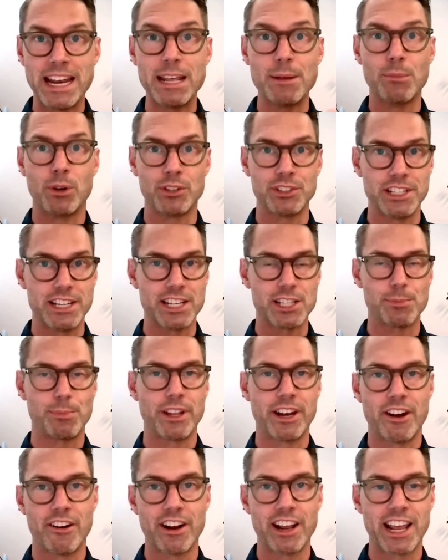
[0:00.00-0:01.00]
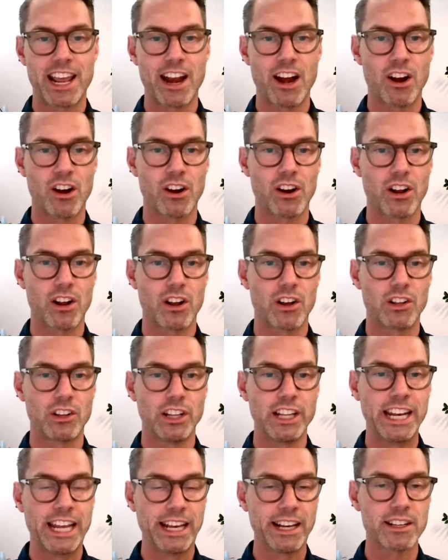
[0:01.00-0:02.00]
many multidisciplinary care
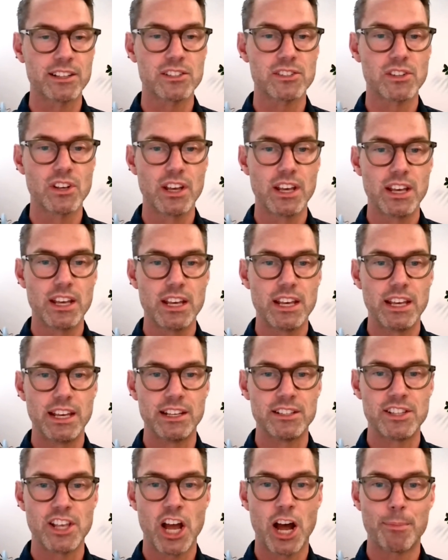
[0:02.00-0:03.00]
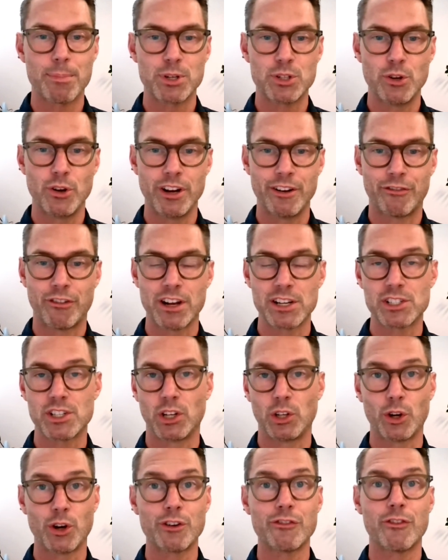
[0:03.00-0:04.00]
clinics, is the opportunity for us
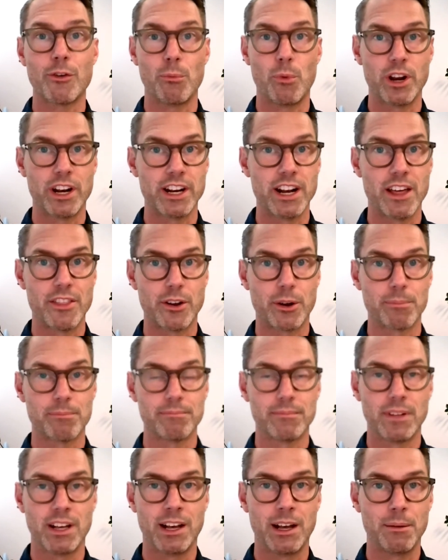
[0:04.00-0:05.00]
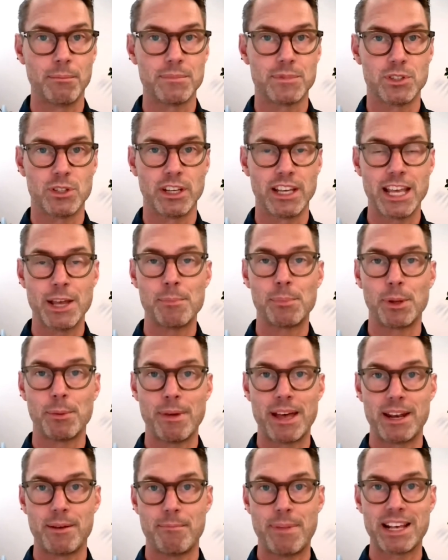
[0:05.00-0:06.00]
to learn from one another, to
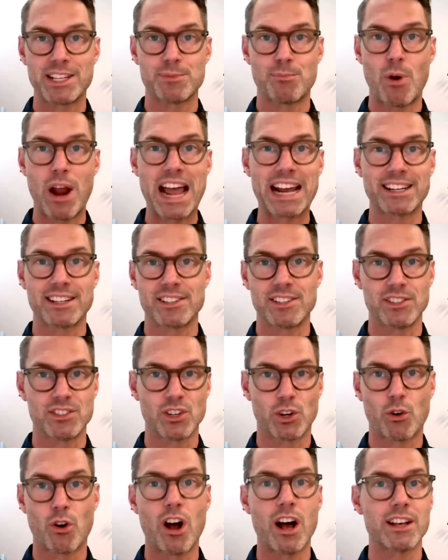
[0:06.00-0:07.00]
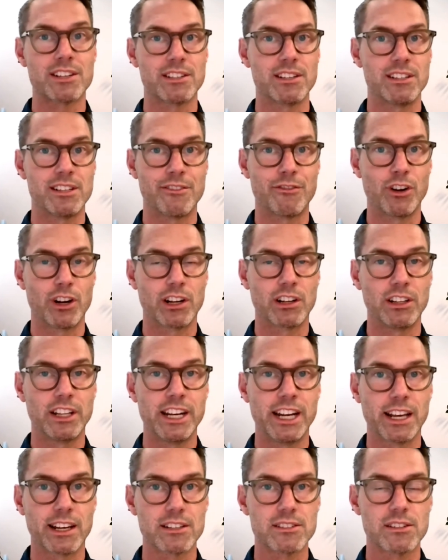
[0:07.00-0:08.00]
implement best practices across different
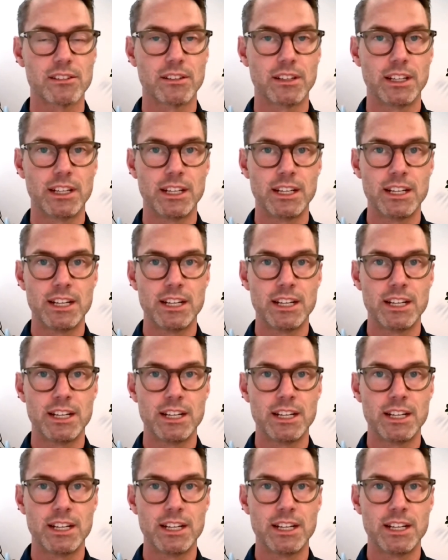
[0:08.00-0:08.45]
clinics.